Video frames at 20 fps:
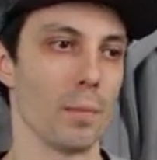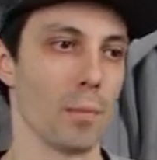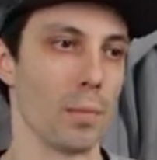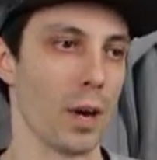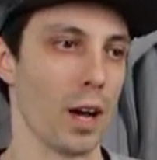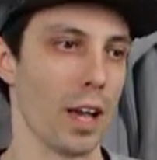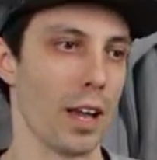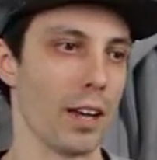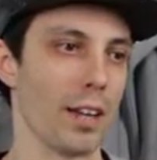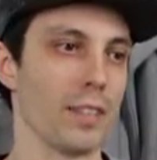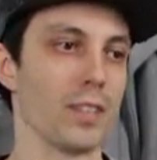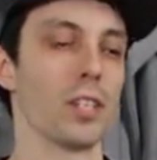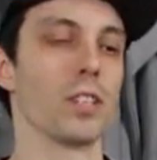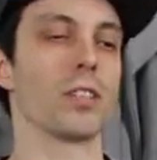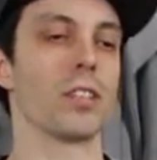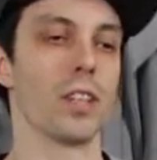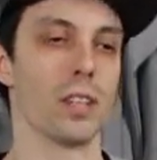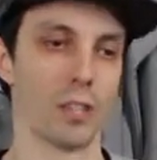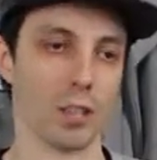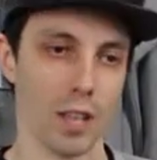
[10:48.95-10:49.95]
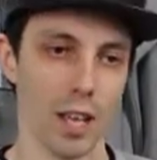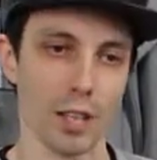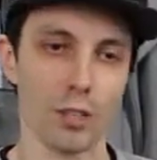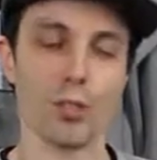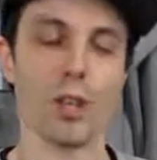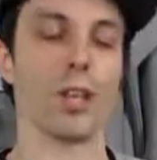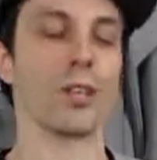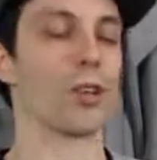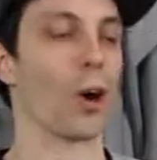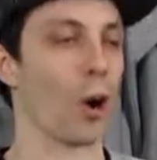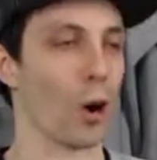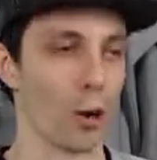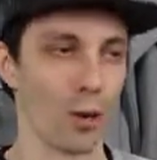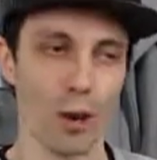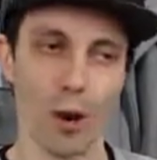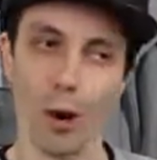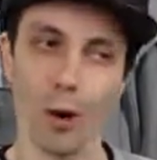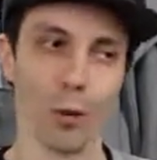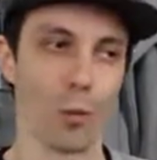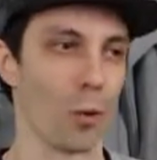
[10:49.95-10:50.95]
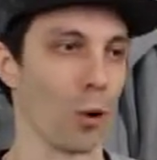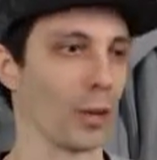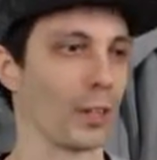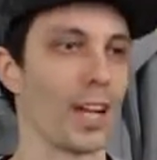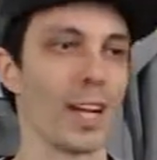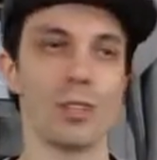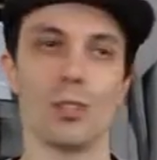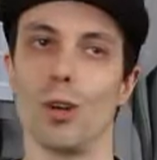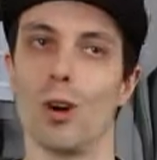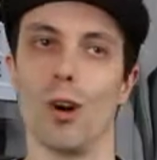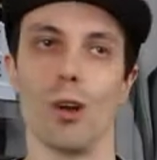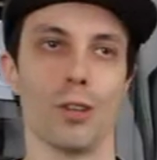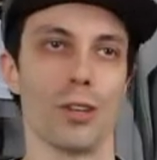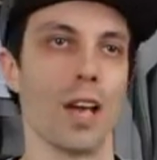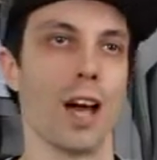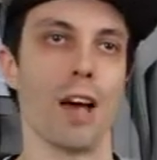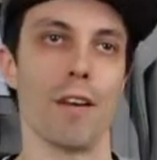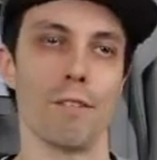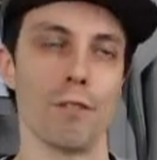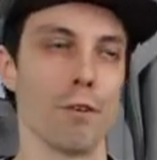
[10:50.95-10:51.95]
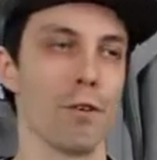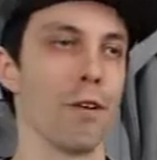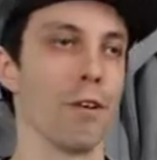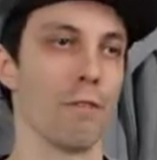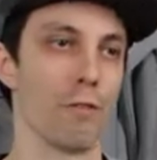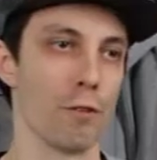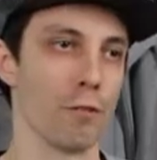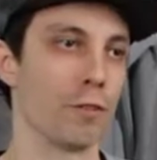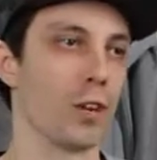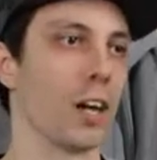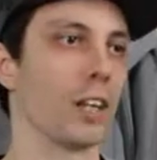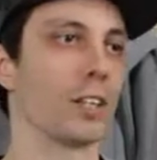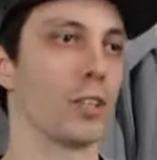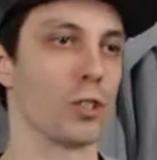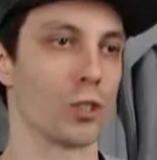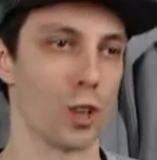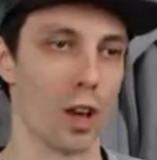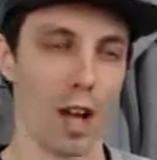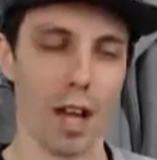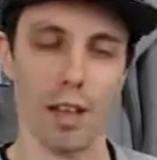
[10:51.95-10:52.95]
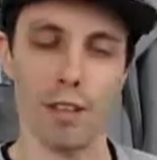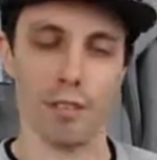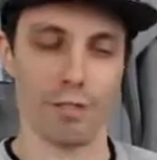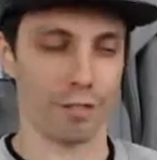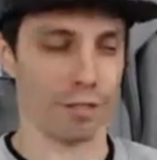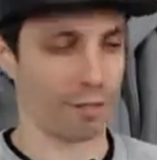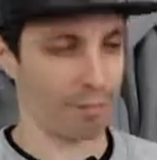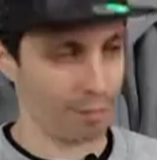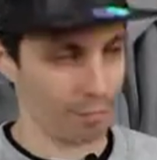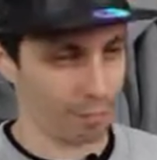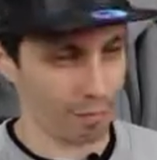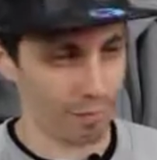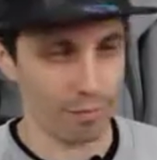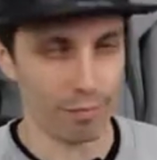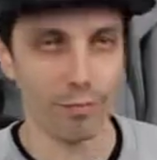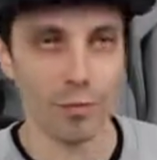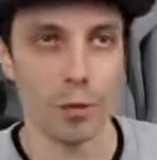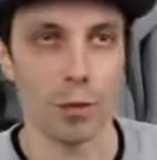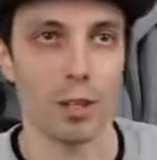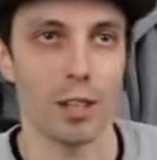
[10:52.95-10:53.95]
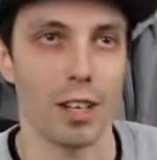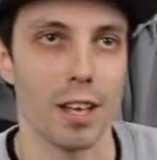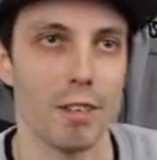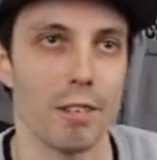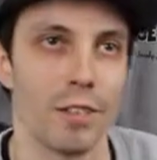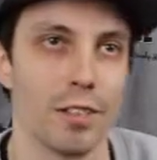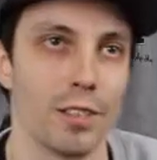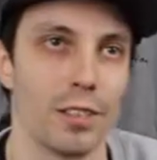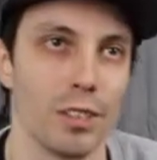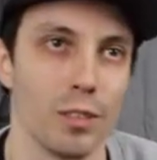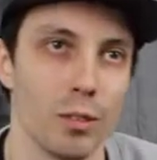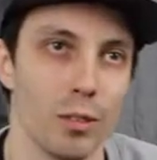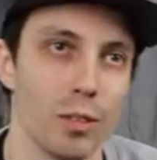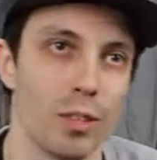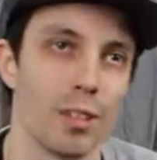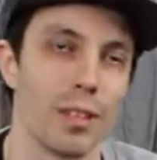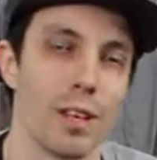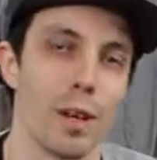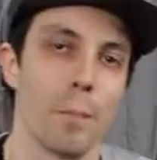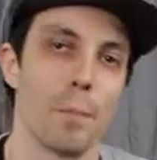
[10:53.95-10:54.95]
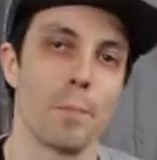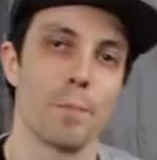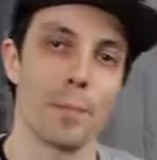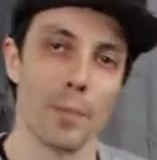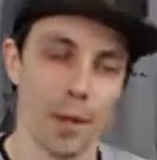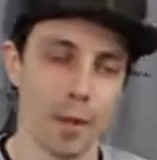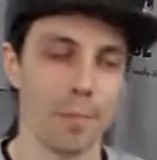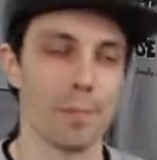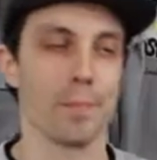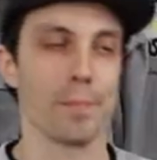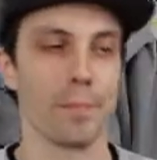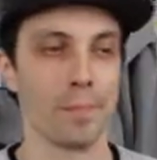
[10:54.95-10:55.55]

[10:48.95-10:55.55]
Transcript: but just, just hard work. It's, it's it's hard hard work. That's all. Yeah. For if, sure. you, if you've got the drive, you can definitely do it. For yeah. Sure. Yeah.